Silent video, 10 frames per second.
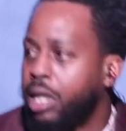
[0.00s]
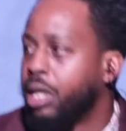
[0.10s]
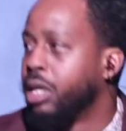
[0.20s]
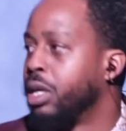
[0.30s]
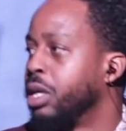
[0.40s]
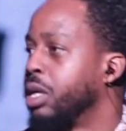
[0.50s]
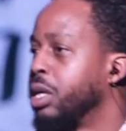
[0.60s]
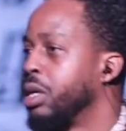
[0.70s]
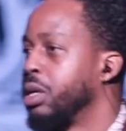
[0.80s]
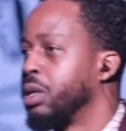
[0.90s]

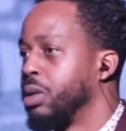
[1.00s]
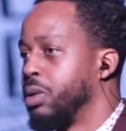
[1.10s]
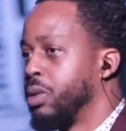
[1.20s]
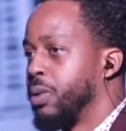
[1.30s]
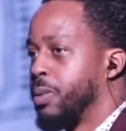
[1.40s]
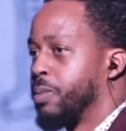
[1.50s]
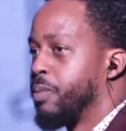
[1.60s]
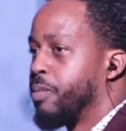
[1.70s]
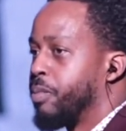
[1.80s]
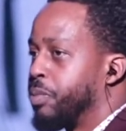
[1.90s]

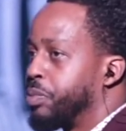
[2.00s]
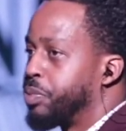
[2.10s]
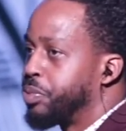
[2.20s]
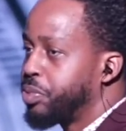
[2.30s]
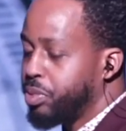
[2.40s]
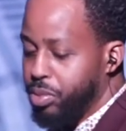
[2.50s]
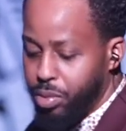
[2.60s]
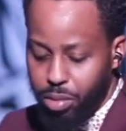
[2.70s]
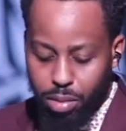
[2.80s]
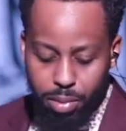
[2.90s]

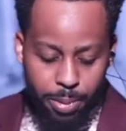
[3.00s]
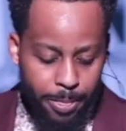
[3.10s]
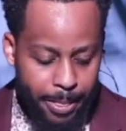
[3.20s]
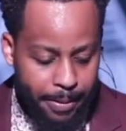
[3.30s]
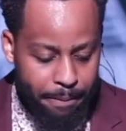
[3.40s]
(silence)